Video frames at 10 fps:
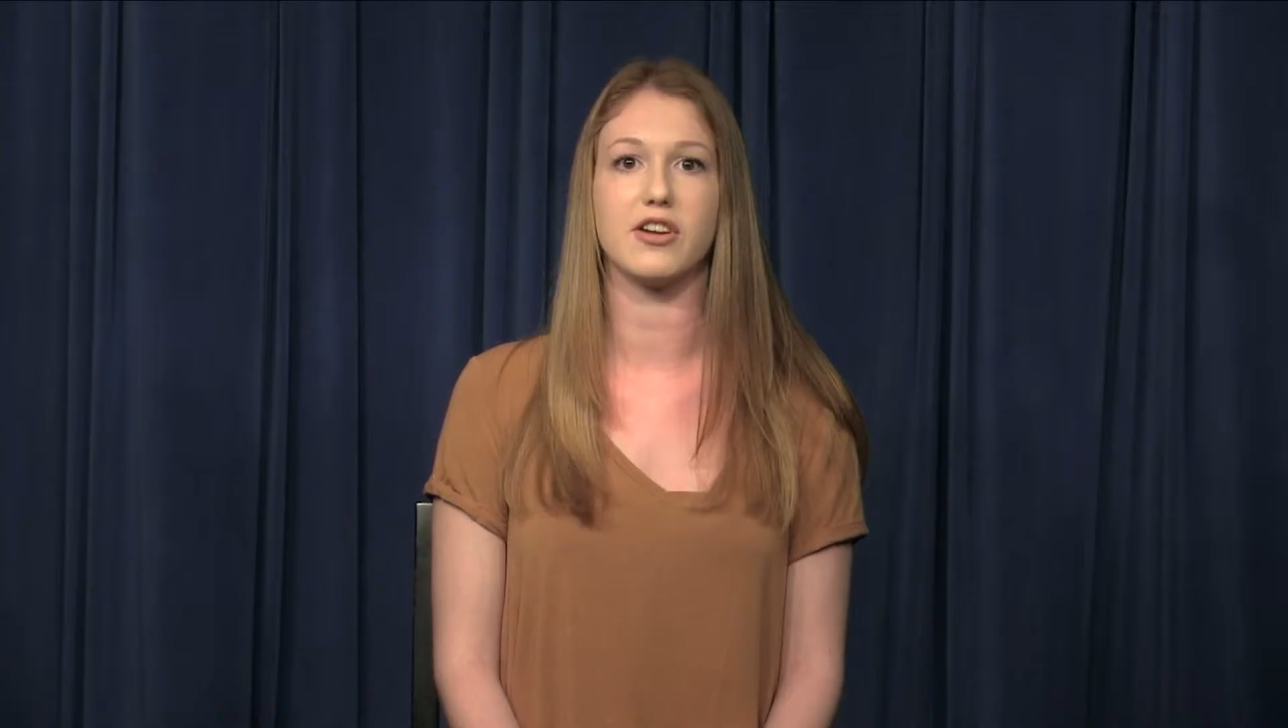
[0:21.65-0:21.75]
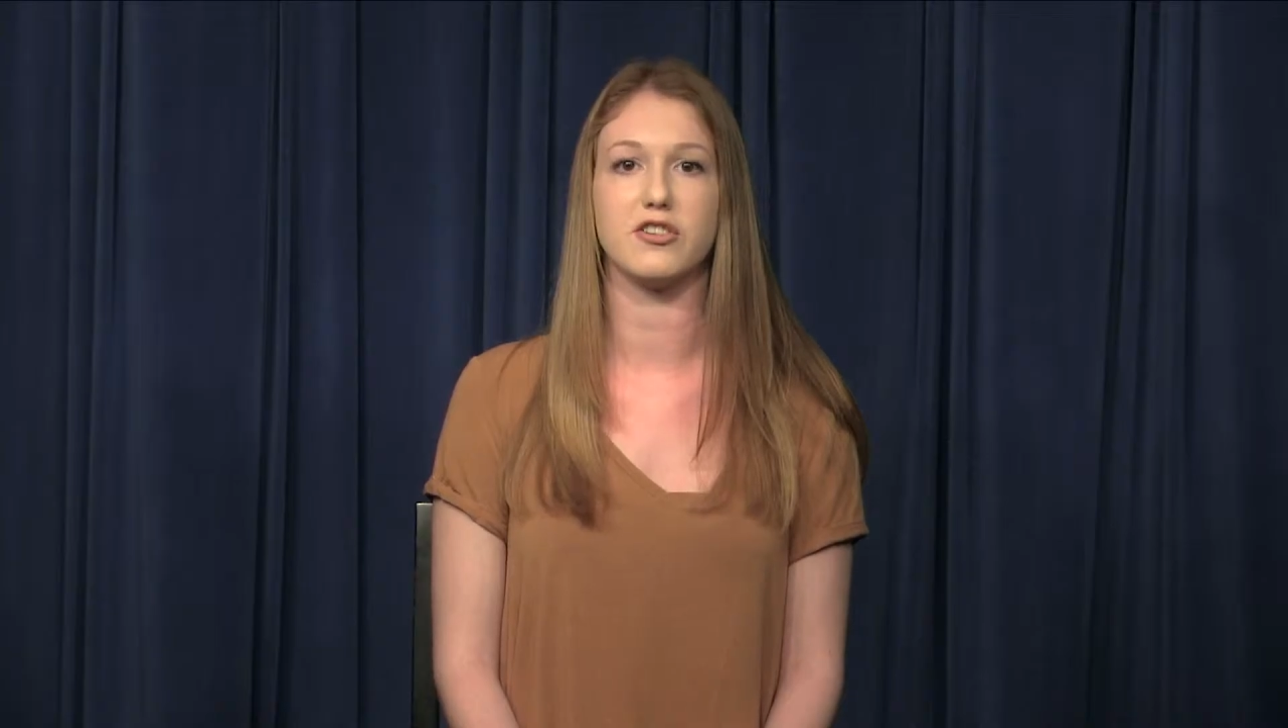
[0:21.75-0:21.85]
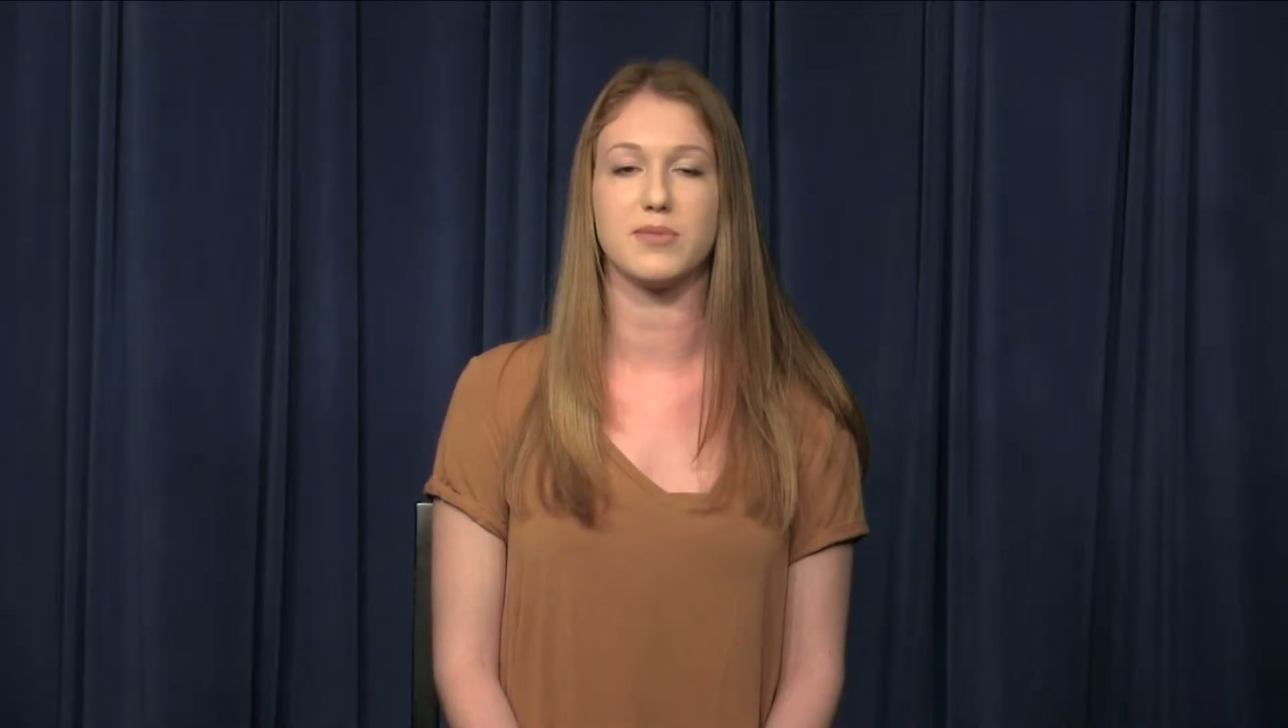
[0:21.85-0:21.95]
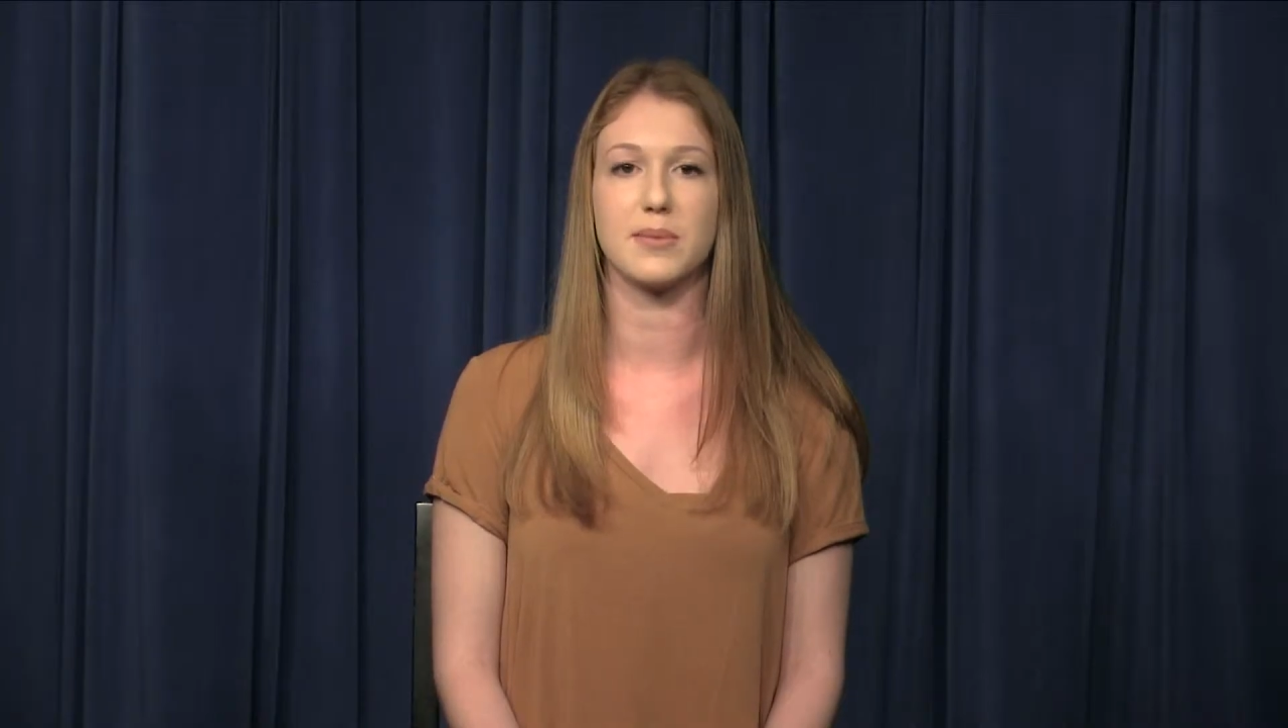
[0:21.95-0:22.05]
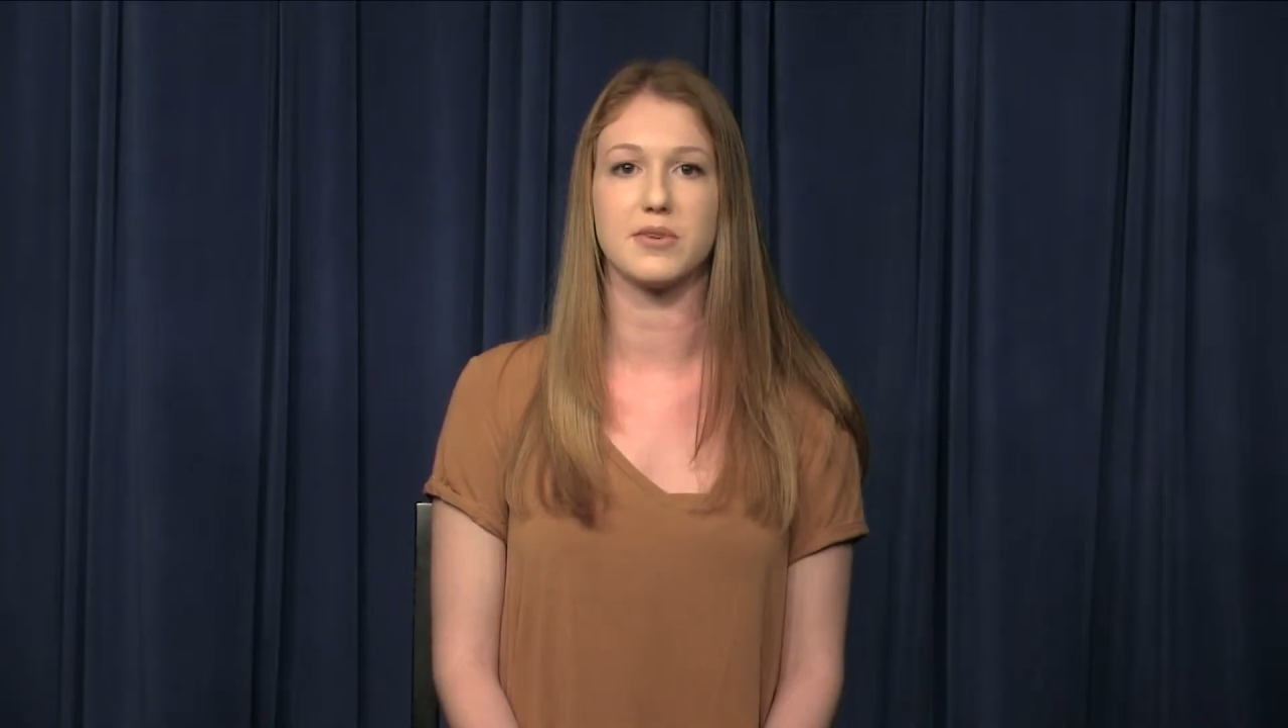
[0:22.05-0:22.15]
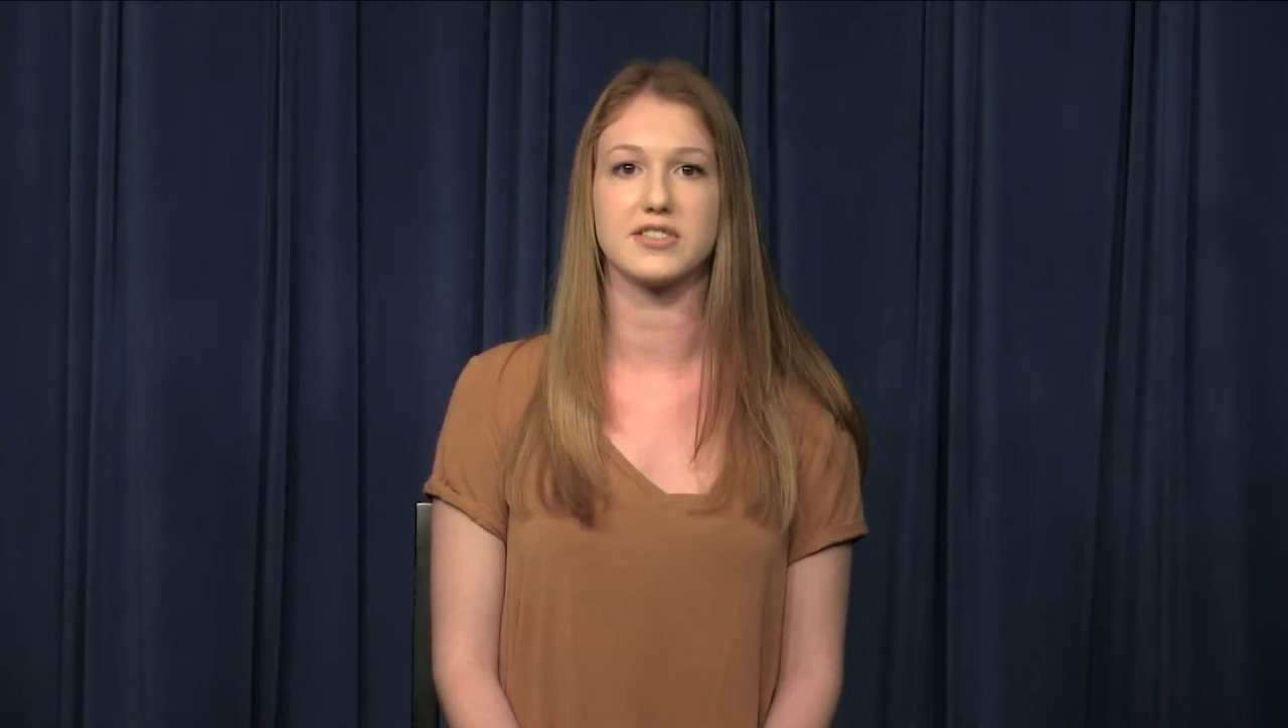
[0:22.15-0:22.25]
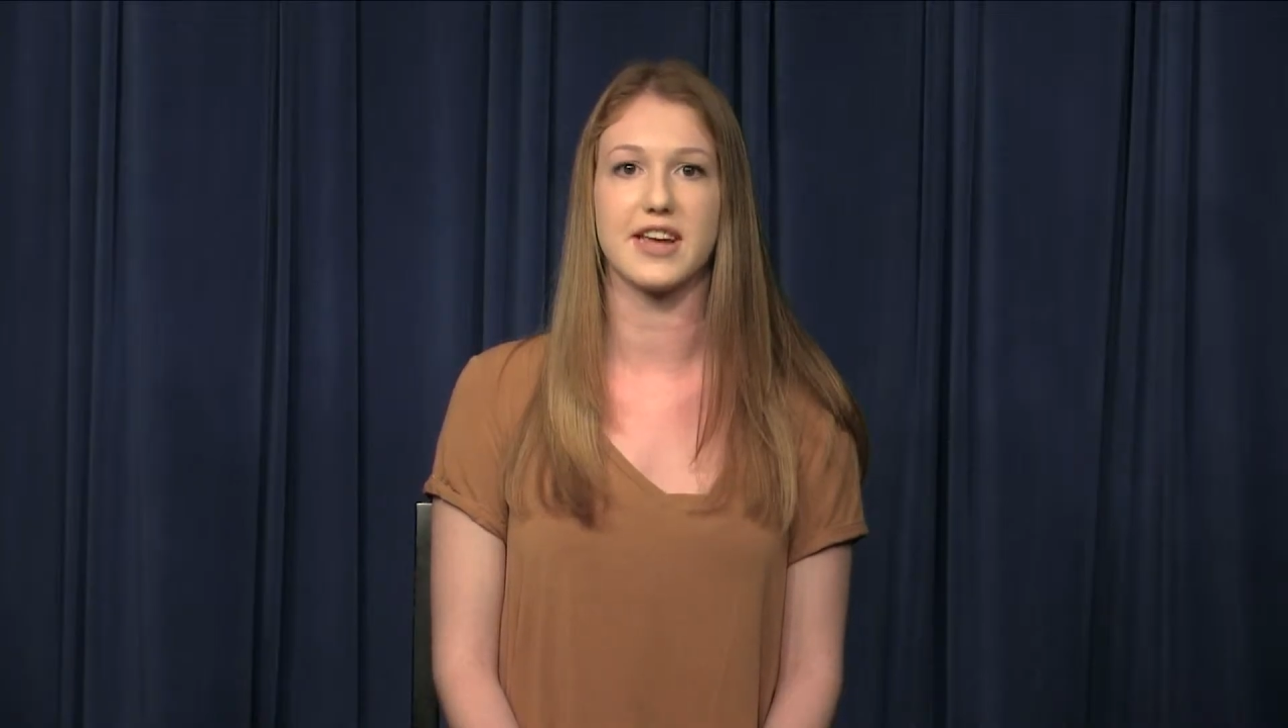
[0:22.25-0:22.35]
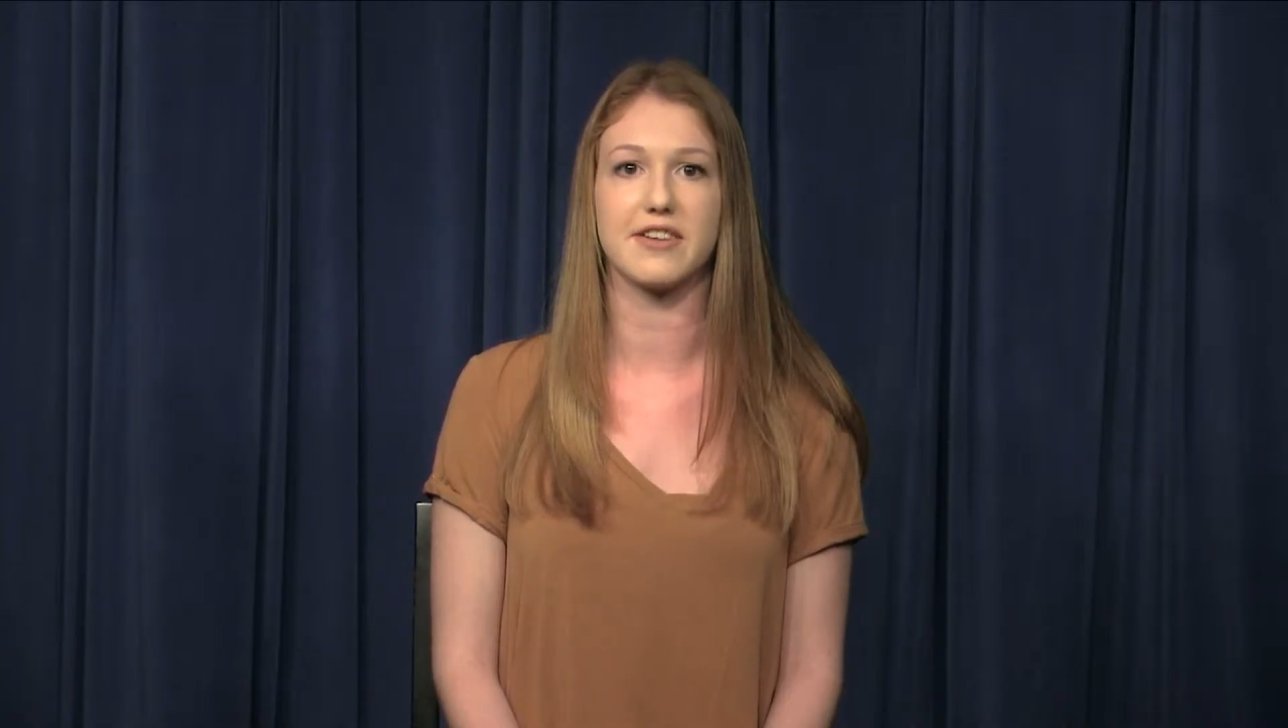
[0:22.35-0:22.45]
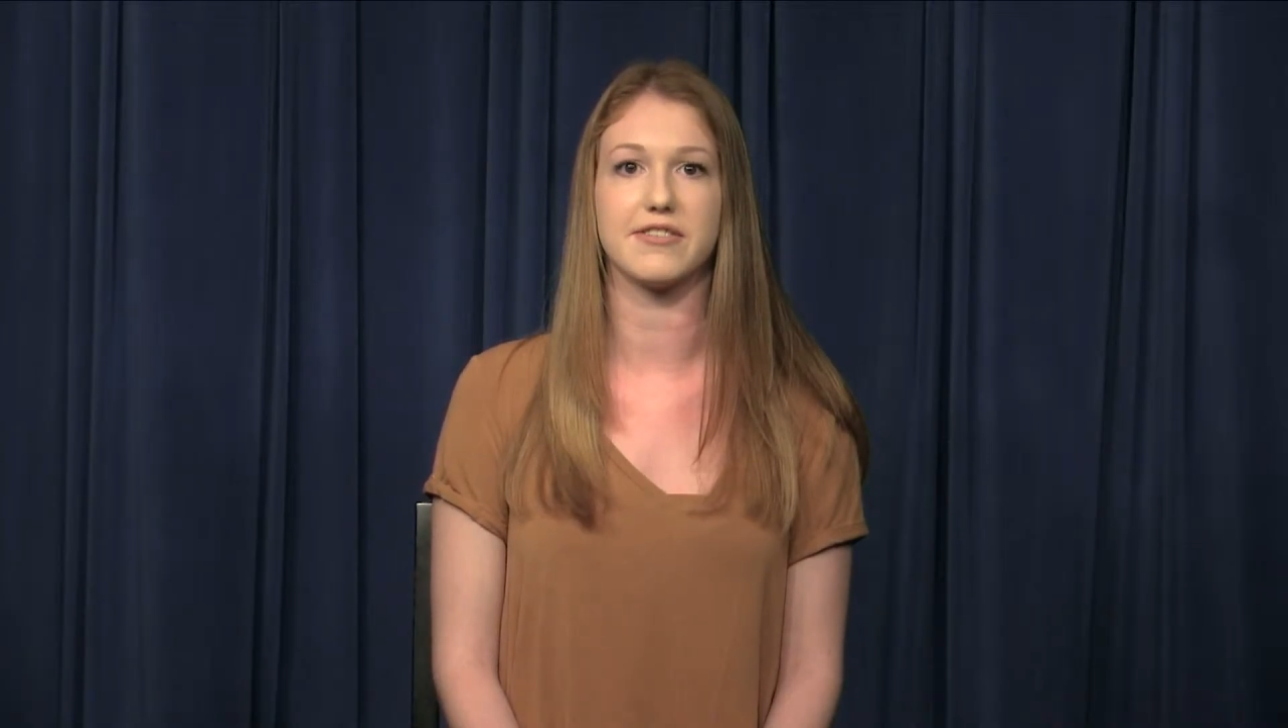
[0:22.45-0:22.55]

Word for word: newspaper staff